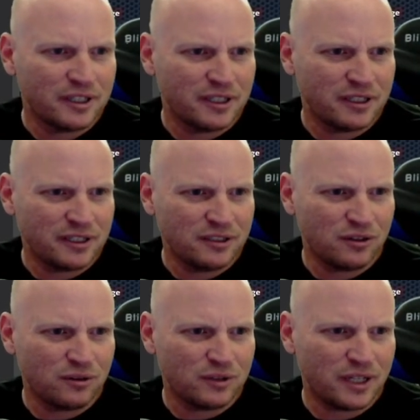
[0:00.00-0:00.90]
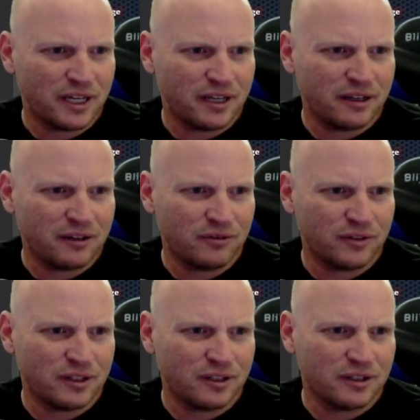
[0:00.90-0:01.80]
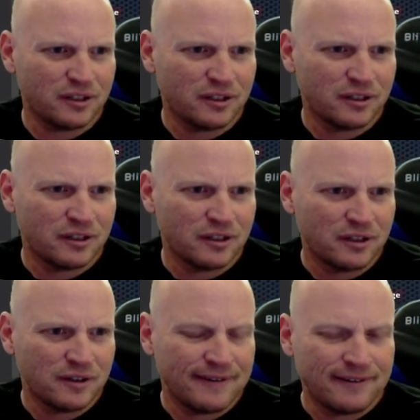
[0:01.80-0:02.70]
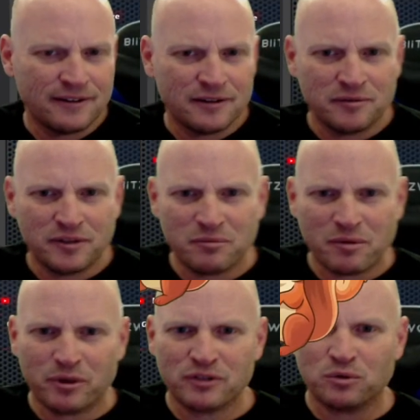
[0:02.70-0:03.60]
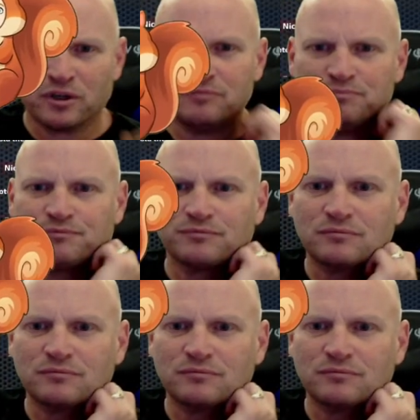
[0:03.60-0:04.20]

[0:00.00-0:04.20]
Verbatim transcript: And I don't have a... Oh, my buttons